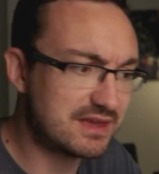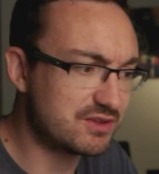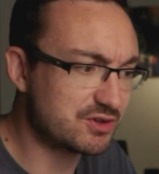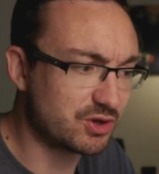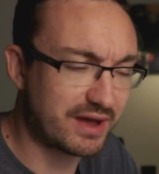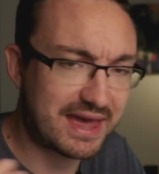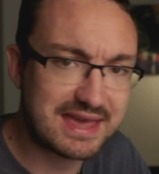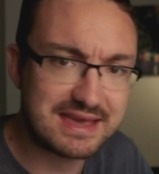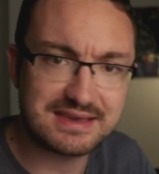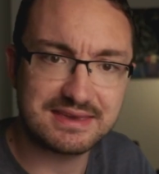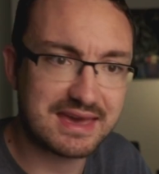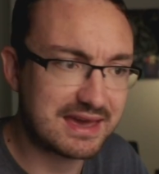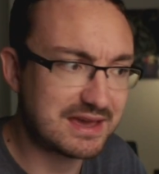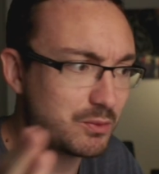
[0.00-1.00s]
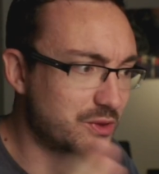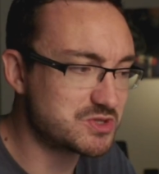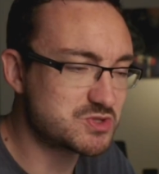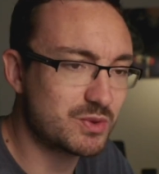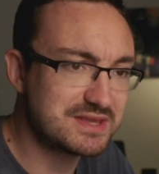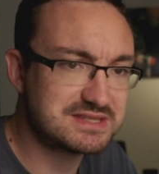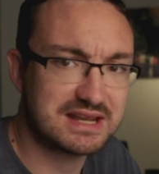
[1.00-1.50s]
They've got 8K
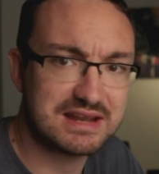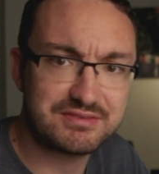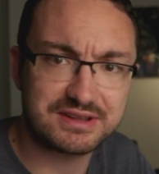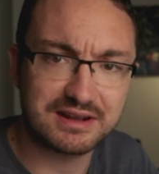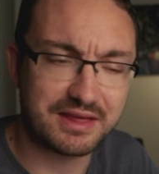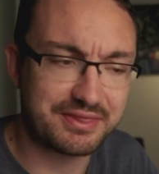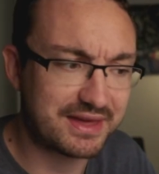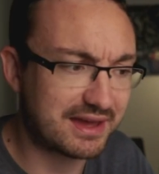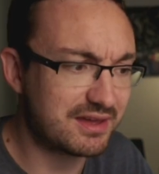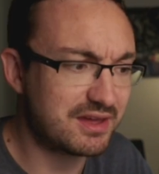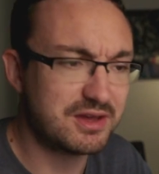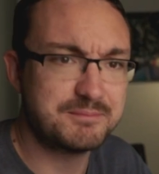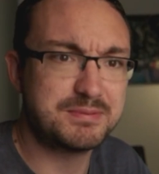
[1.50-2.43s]
120 and everything like that.